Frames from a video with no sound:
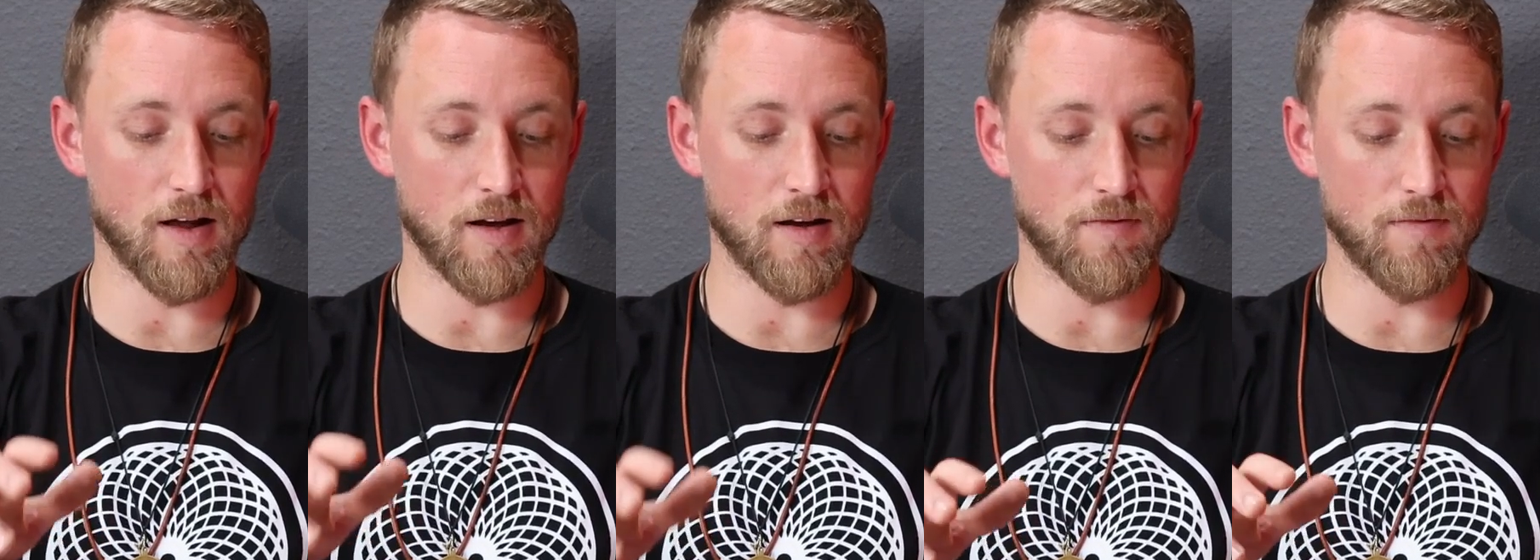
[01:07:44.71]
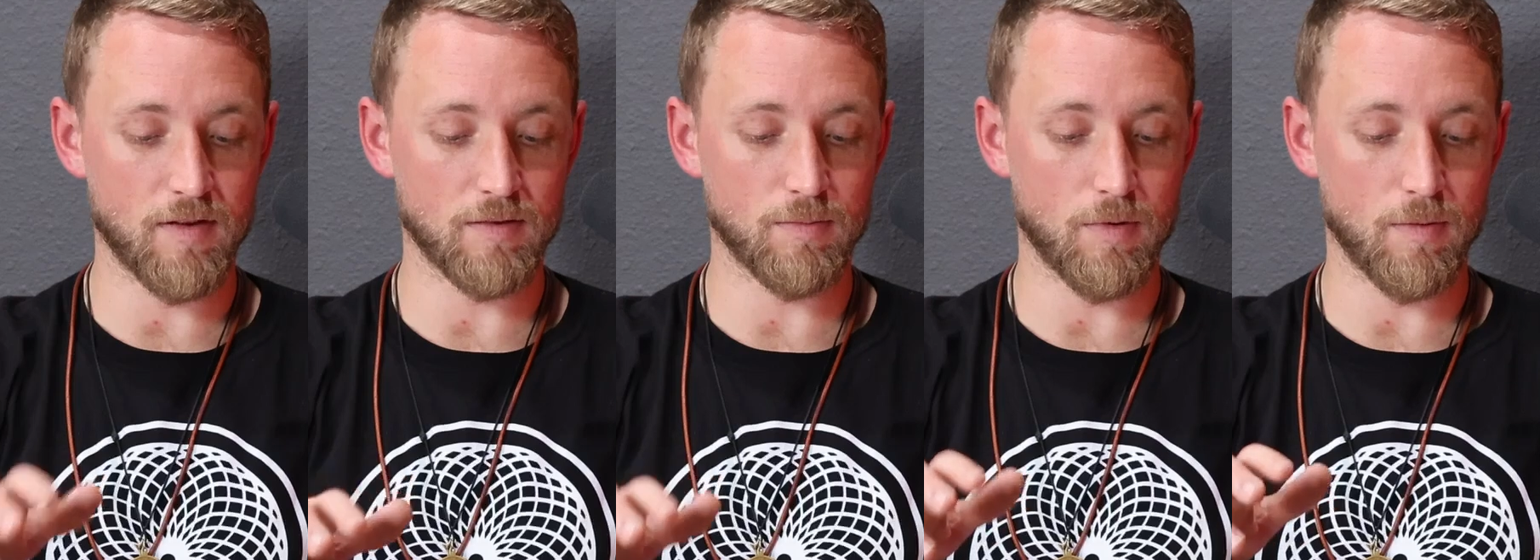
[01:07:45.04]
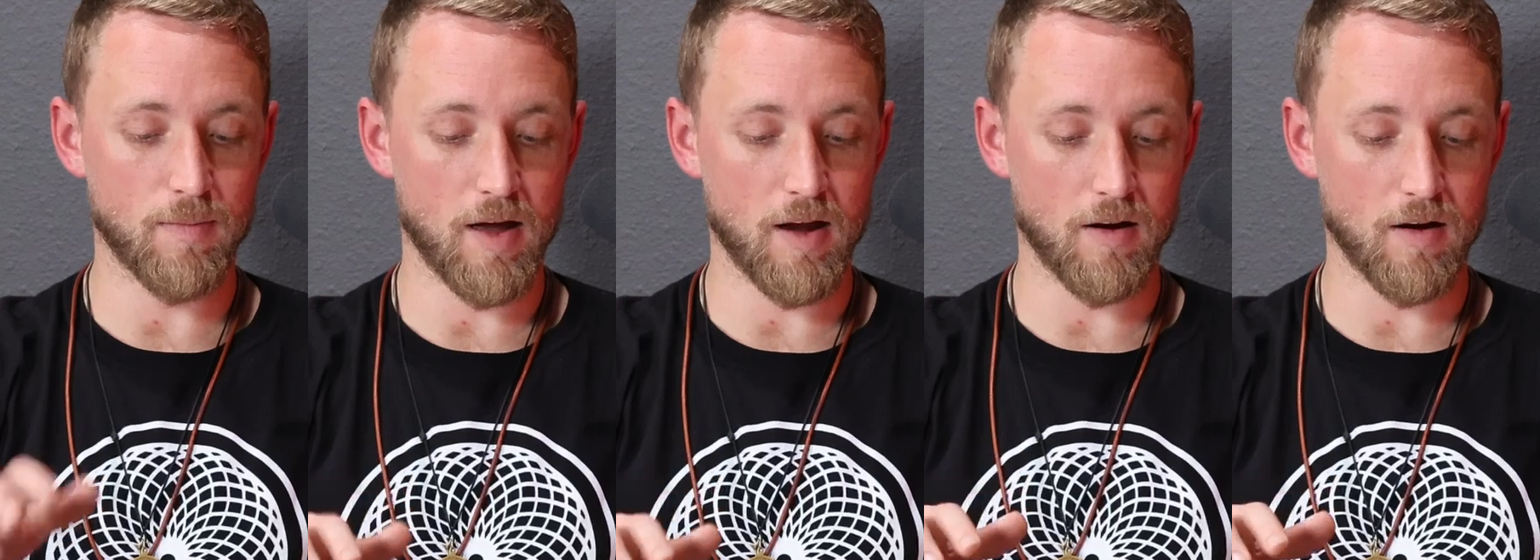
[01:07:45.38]
and invisible
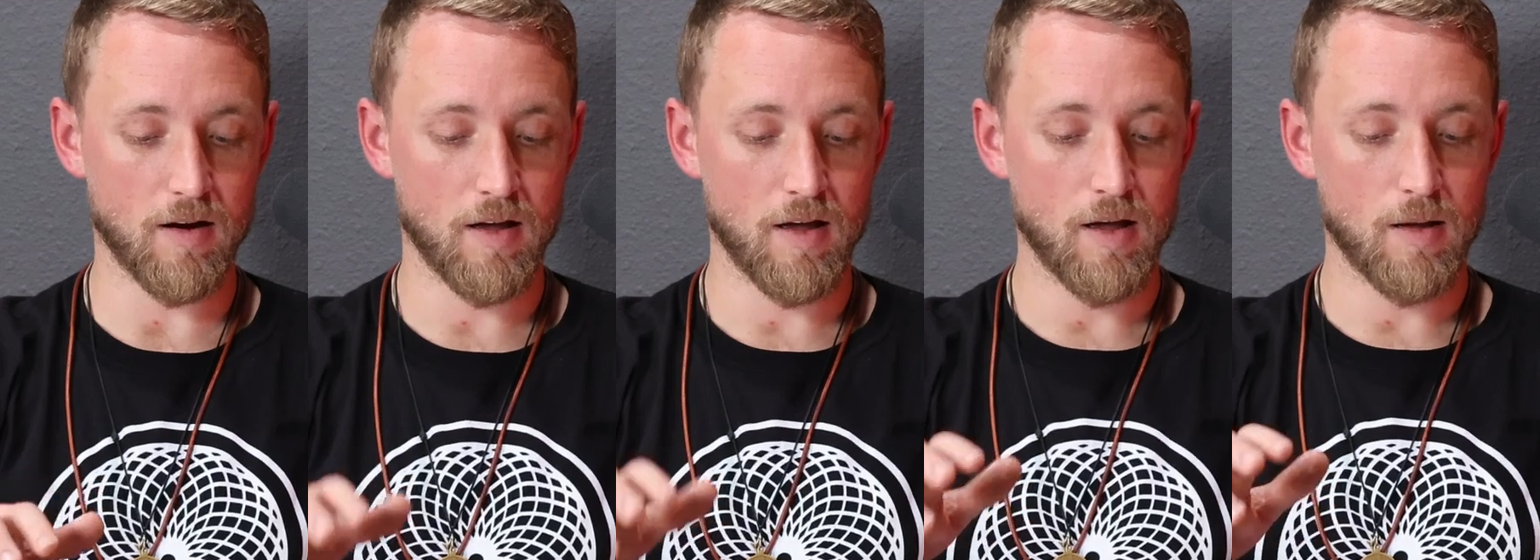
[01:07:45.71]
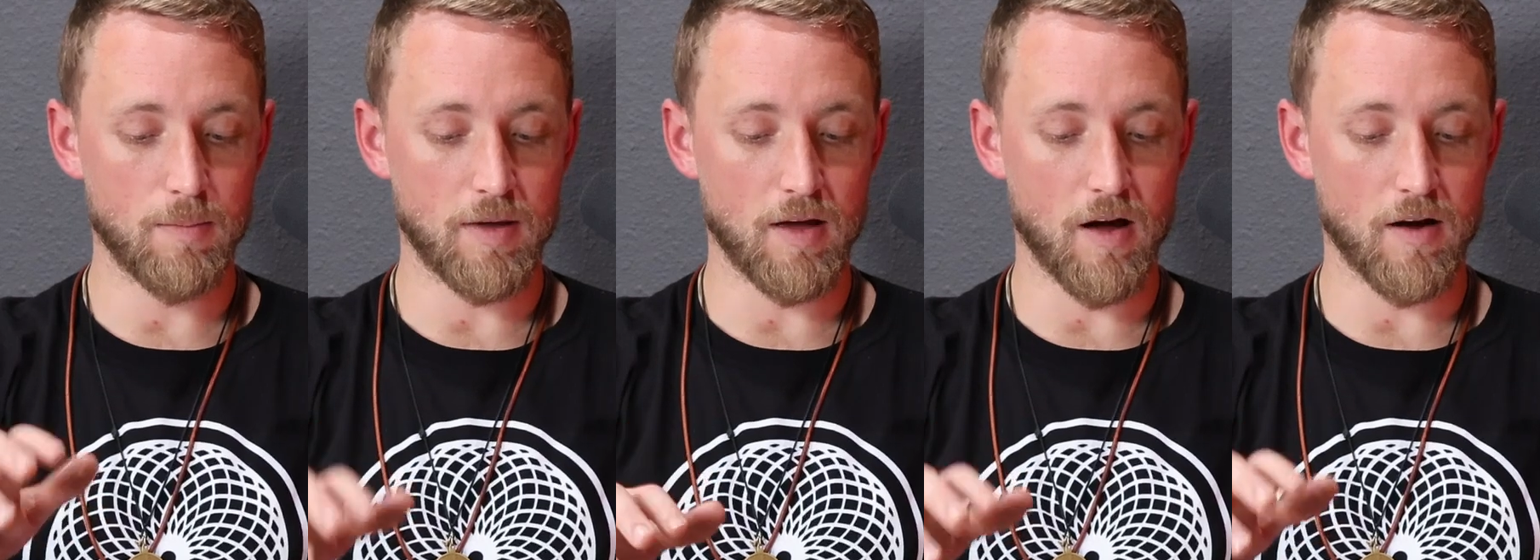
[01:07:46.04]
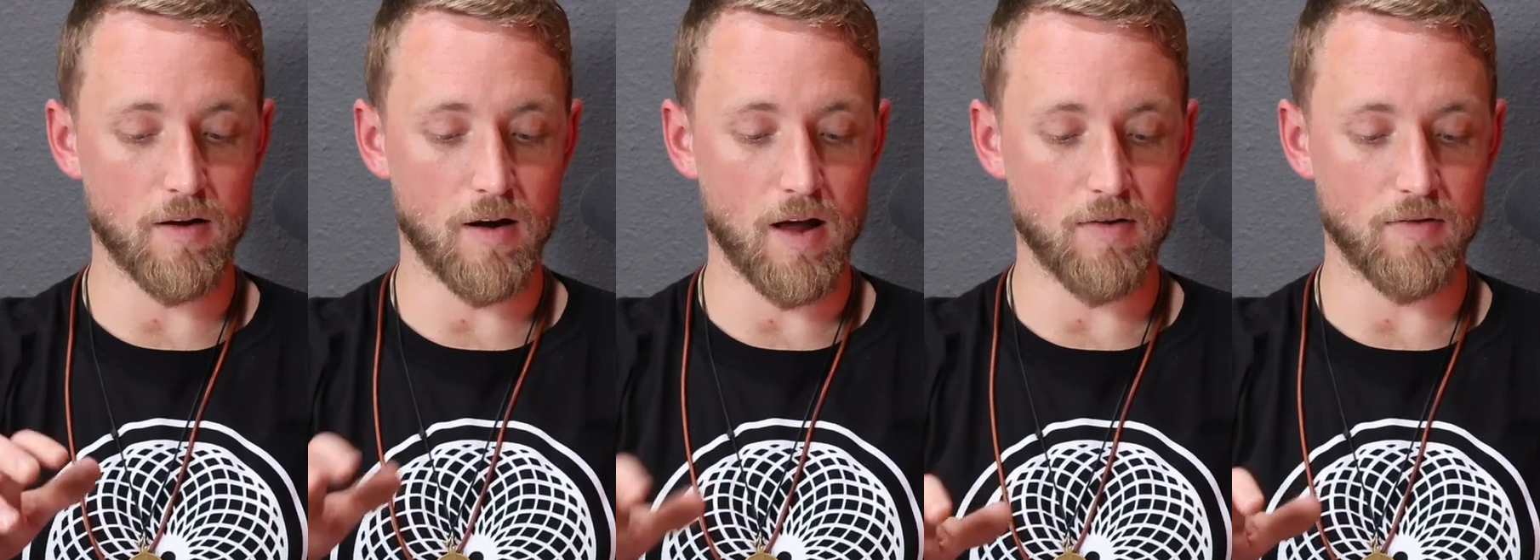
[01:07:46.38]
manner
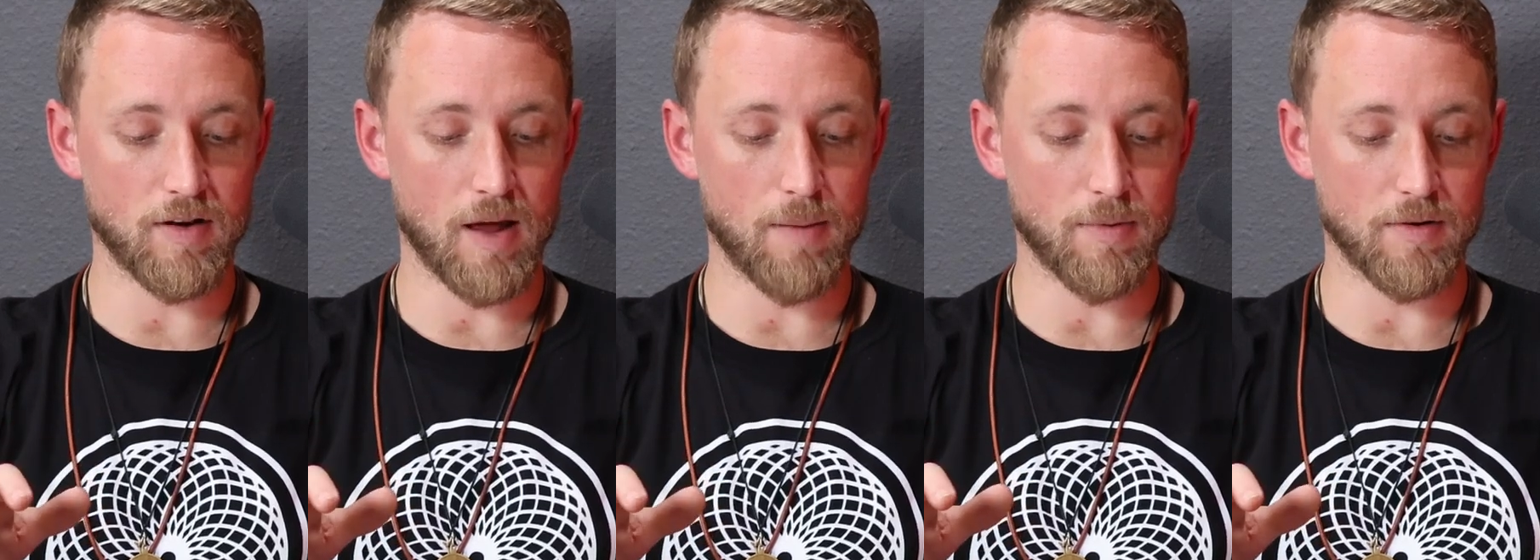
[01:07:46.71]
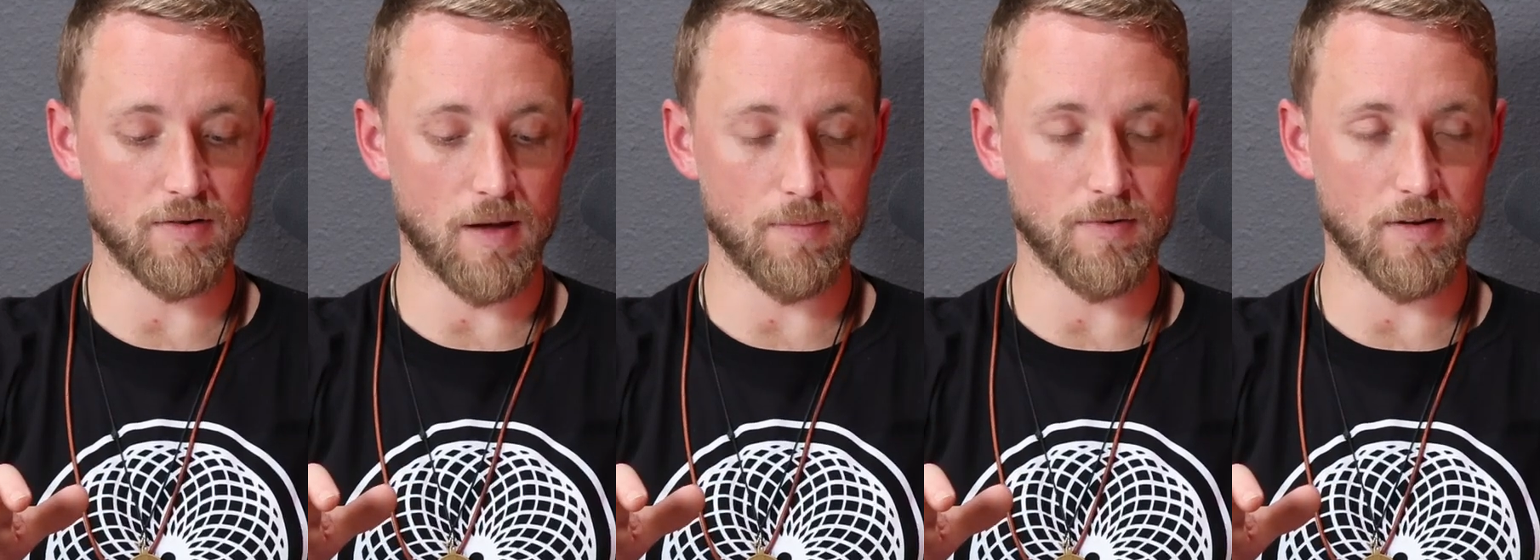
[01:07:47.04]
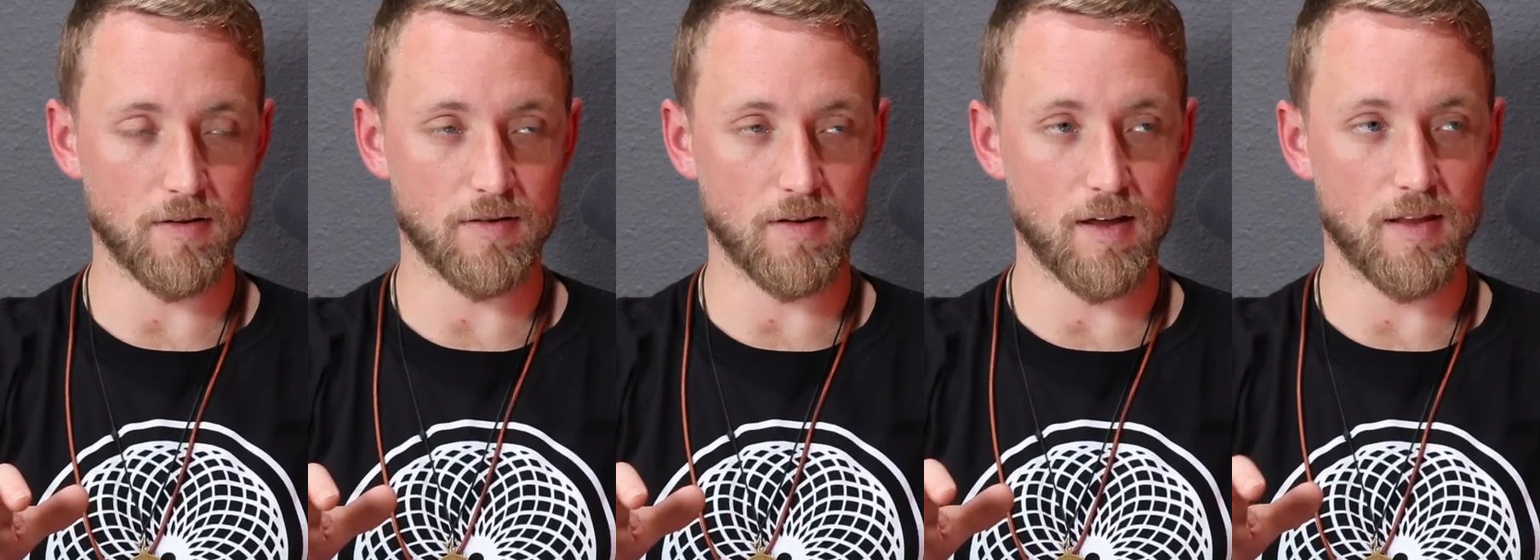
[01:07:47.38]
beyond our everyday perceptions.